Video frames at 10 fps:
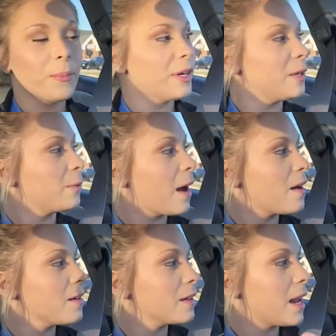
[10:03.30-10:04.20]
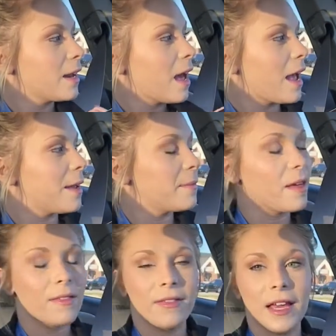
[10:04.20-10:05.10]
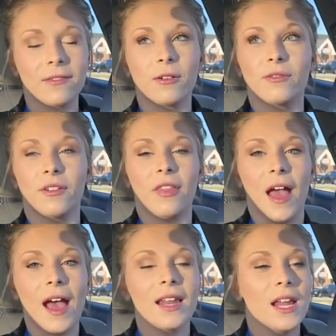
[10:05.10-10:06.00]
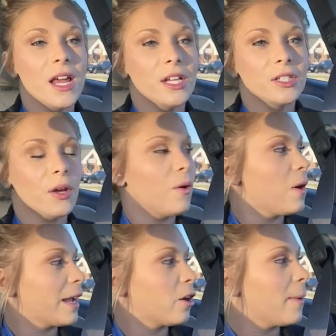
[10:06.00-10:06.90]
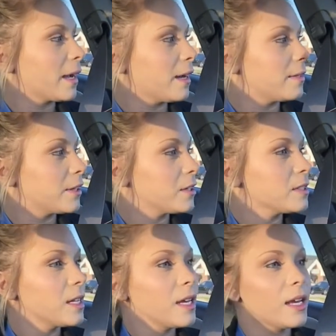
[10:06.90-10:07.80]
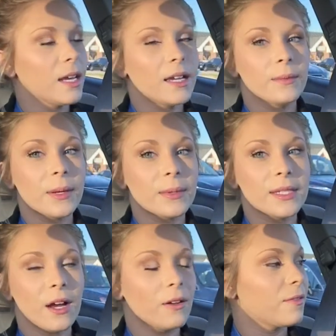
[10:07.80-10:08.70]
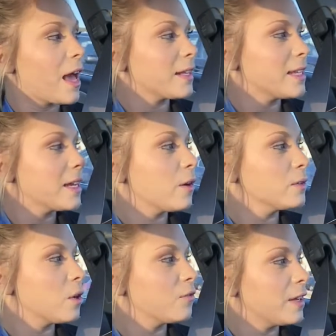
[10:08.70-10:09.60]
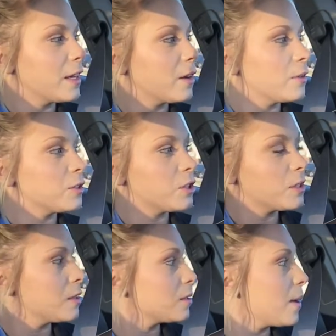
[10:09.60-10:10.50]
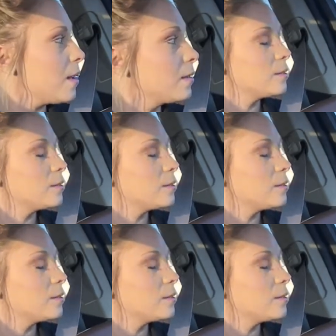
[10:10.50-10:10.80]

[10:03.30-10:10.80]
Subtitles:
pretty well and I'm thankful for that. So I go back on Thursday and we will see how that day goes. Hopefully it goes just as well.